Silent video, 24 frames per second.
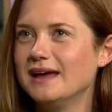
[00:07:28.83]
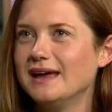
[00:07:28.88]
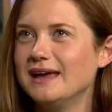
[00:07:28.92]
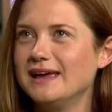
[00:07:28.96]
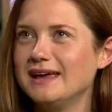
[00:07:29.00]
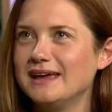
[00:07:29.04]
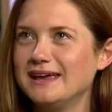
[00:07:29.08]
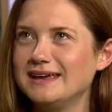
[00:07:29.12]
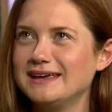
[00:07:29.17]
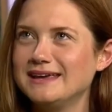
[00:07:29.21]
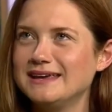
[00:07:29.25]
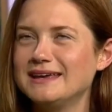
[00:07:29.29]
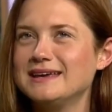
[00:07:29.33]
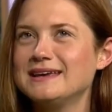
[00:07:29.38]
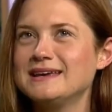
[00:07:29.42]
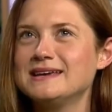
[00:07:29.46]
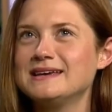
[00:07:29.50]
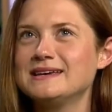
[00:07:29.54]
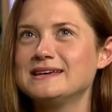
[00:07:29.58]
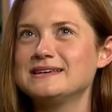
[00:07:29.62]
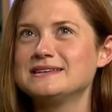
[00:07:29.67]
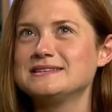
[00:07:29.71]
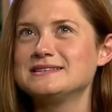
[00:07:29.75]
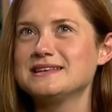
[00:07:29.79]
It
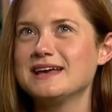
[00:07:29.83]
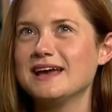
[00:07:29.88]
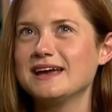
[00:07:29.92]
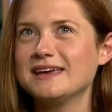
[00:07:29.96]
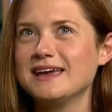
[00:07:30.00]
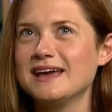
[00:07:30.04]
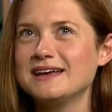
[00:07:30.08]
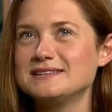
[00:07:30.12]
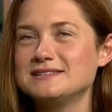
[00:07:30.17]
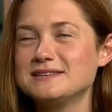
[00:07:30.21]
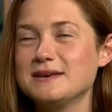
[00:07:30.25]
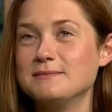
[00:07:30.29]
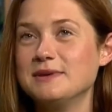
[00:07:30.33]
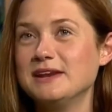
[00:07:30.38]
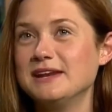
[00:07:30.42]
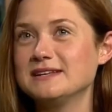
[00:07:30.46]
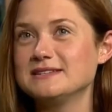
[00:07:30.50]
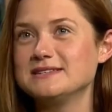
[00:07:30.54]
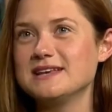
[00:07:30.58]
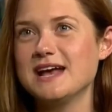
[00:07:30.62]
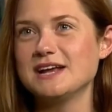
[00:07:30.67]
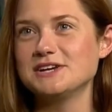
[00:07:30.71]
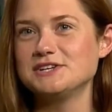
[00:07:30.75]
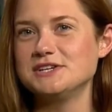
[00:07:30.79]
is, I guess, I mean,
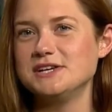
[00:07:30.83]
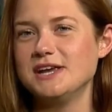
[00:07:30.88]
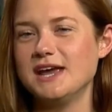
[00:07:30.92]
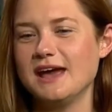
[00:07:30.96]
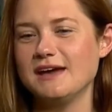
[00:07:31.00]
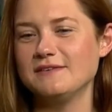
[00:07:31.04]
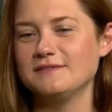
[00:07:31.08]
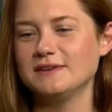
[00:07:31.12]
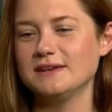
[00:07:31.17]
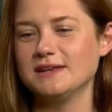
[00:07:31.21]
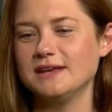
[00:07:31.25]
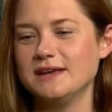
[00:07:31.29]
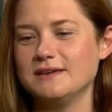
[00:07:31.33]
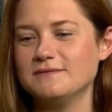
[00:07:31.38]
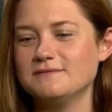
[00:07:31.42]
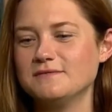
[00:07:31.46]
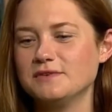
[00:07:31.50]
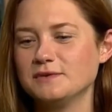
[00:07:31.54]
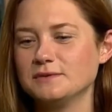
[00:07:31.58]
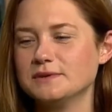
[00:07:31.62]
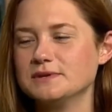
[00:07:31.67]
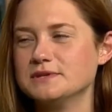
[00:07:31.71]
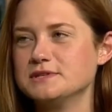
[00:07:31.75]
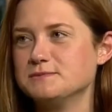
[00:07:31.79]
it's actually heavily
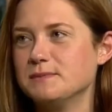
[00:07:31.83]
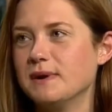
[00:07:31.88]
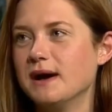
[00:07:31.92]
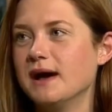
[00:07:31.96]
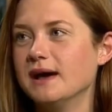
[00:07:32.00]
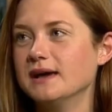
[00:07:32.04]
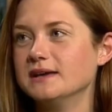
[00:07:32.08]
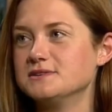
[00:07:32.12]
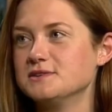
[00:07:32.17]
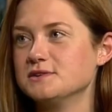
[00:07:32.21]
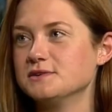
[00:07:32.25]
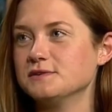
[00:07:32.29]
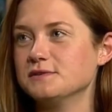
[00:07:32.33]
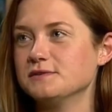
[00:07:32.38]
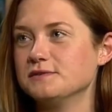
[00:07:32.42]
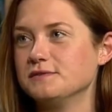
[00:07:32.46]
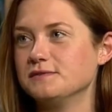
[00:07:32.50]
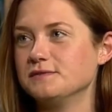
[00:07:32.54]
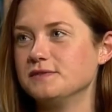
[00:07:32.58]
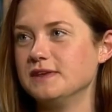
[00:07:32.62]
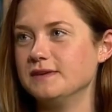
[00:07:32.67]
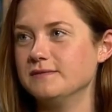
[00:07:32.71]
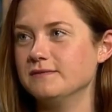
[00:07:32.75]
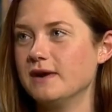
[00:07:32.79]
influenced by sort of
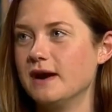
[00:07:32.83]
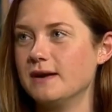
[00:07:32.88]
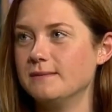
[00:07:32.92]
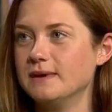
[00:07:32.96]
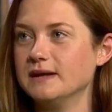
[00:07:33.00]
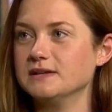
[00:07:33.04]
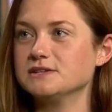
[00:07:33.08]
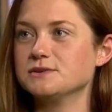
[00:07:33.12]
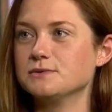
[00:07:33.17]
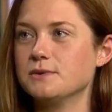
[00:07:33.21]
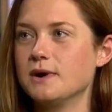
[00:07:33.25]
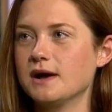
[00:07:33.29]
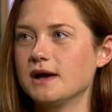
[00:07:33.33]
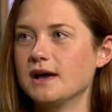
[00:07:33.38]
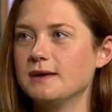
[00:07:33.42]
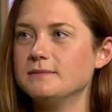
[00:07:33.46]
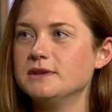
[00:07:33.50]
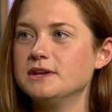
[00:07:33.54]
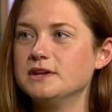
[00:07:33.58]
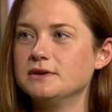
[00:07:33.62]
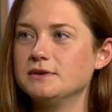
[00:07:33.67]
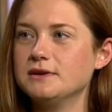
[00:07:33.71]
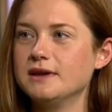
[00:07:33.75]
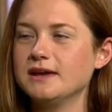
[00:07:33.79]
the environmental work I've
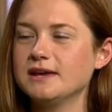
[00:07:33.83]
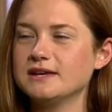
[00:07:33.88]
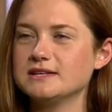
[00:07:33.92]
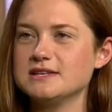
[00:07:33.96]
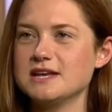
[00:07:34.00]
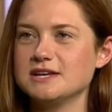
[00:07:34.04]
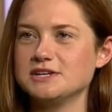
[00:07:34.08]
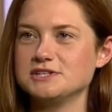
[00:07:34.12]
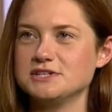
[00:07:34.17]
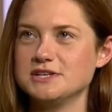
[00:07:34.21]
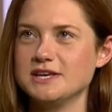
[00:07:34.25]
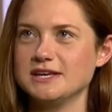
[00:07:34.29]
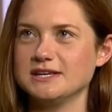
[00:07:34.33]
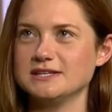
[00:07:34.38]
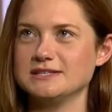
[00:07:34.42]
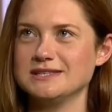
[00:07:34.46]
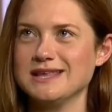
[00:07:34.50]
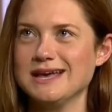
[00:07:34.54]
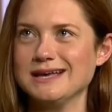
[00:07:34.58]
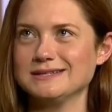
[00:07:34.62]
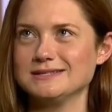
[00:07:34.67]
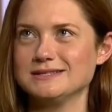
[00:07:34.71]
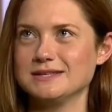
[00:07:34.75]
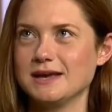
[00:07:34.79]
been doing. Essentially,
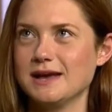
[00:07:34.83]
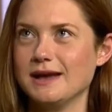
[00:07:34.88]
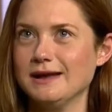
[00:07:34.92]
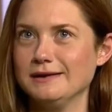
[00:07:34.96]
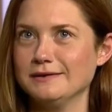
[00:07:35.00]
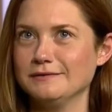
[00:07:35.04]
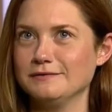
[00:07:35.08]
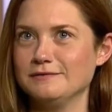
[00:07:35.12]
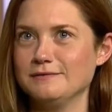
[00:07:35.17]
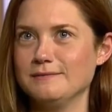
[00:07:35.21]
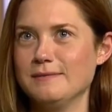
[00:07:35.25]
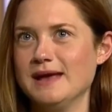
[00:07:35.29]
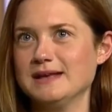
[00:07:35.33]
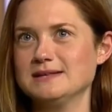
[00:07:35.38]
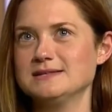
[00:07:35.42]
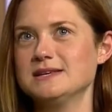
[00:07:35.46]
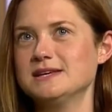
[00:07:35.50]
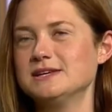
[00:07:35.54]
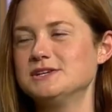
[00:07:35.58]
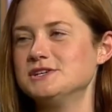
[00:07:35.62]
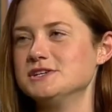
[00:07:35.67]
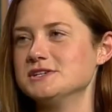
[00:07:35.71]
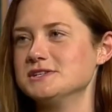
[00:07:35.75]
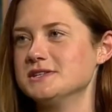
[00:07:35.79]
that's the kind of
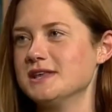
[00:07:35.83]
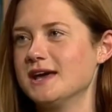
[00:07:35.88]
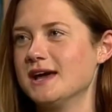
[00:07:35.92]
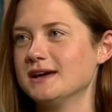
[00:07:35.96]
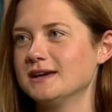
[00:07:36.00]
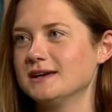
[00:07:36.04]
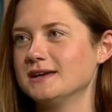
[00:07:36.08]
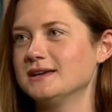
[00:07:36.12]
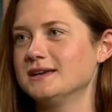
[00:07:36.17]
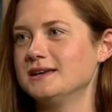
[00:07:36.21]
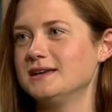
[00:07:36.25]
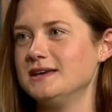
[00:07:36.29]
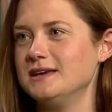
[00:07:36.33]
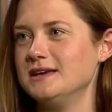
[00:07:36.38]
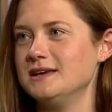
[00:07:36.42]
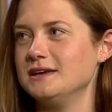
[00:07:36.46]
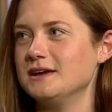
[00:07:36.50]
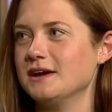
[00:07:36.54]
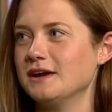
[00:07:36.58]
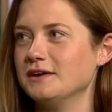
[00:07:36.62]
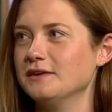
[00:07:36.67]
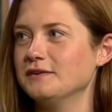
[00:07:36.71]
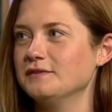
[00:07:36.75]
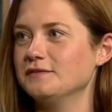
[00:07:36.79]
message, is that key
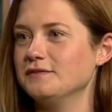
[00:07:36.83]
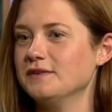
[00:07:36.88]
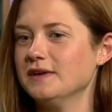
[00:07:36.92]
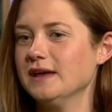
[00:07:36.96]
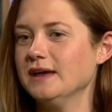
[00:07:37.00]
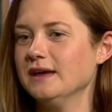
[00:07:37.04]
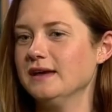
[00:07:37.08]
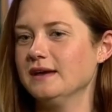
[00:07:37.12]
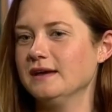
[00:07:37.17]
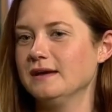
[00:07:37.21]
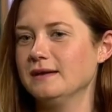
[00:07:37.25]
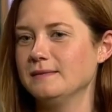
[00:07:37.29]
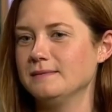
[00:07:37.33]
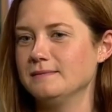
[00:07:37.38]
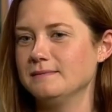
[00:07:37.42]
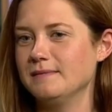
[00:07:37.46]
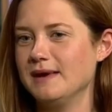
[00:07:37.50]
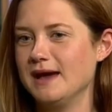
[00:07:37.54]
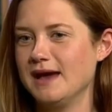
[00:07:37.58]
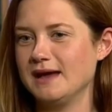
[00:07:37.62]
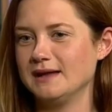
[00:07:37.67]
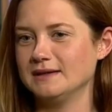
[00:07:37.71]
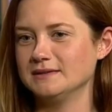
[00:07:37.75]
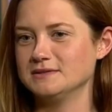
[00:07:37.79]
kind of
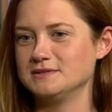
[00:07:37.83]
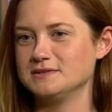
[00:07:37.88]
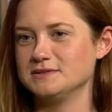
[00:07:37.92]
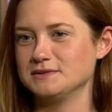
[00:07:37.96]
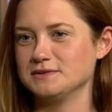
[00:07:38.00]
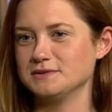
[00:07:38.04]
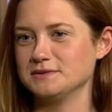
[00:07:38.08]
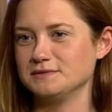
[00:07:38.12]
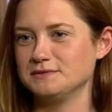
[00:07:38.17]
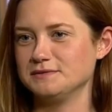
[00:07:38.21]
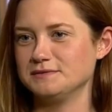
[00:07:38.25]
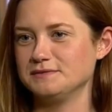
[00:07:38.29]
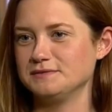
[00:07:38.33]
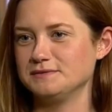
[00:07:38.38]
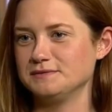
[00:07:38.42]
man's sort of